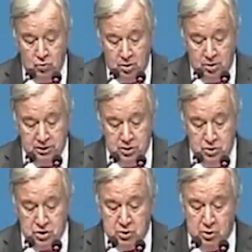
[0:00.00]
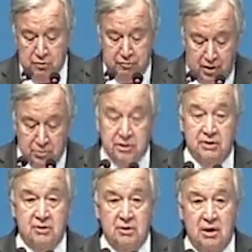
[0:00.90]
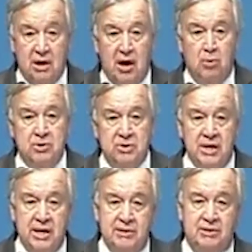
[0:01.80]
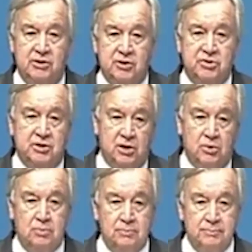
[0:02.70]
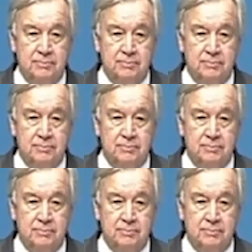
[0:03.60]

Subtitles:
world in which they were founded almost 80 years ago.